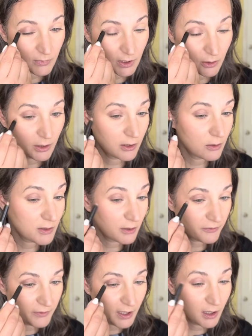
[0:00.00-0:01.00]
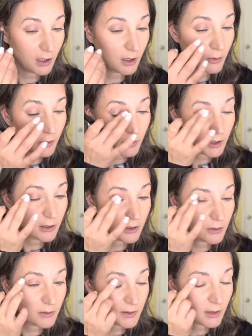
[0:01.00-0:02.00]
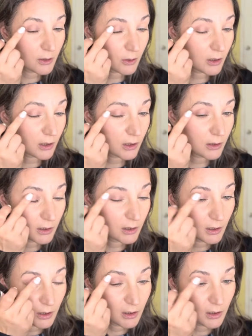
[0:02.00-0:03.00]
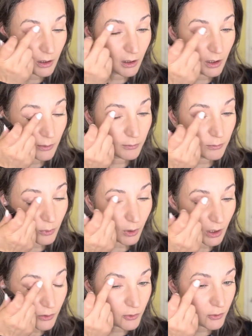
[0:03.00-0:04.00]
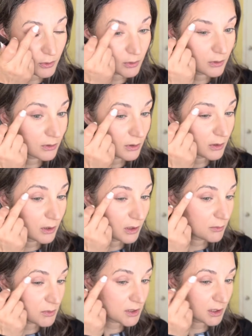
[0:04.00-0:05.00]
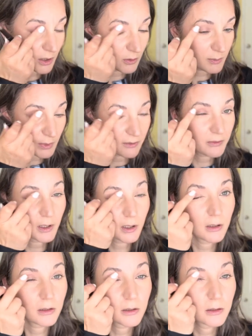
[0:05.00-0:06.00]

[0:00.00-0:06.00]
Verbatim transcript: and you can use your finger or you can use your brush. I'm just gonna use my finger,